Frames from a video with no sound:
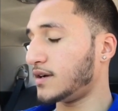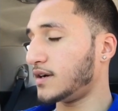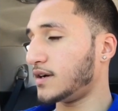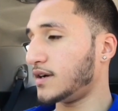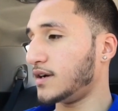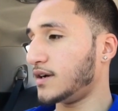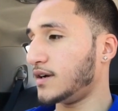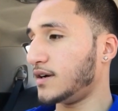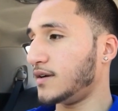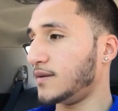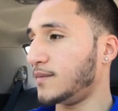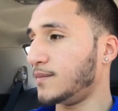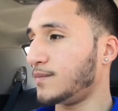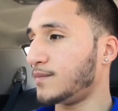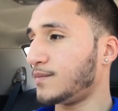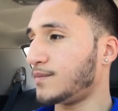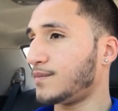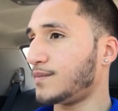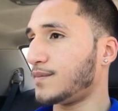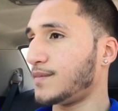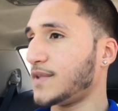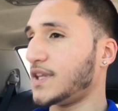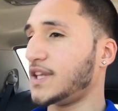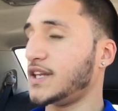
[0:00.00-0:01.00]
an
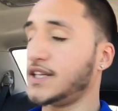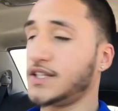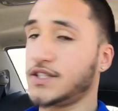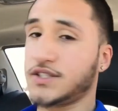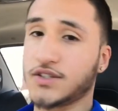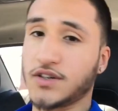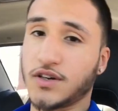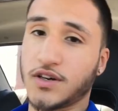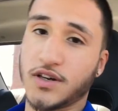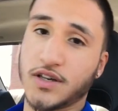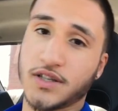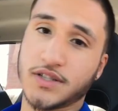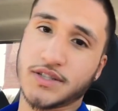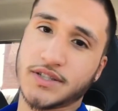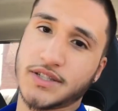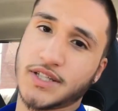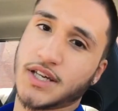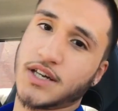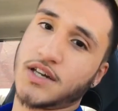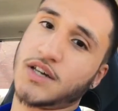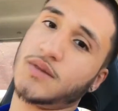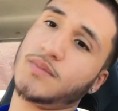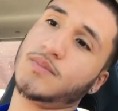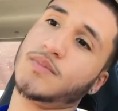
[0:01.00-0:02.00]
exhaust,
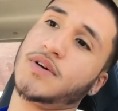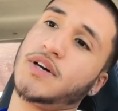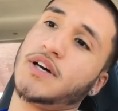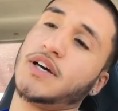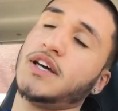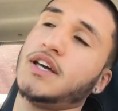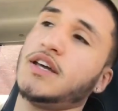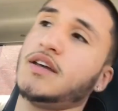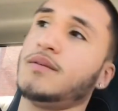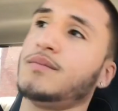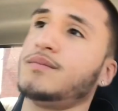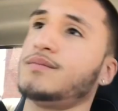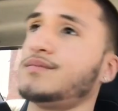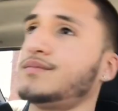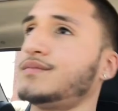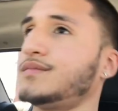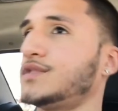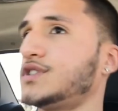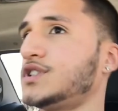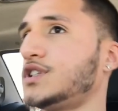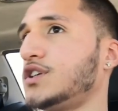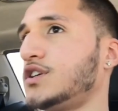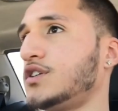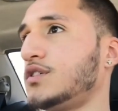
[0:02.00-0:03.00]
downpipe,
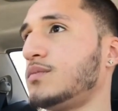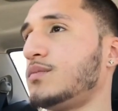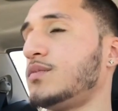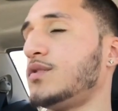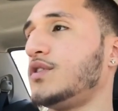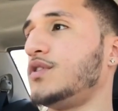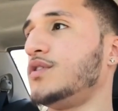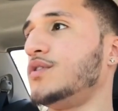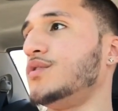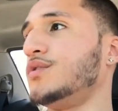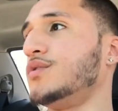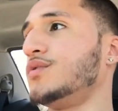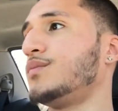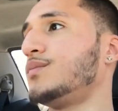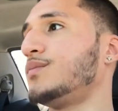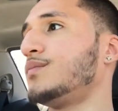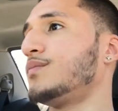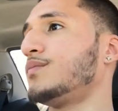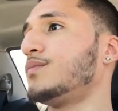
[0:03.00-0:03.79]
turbo,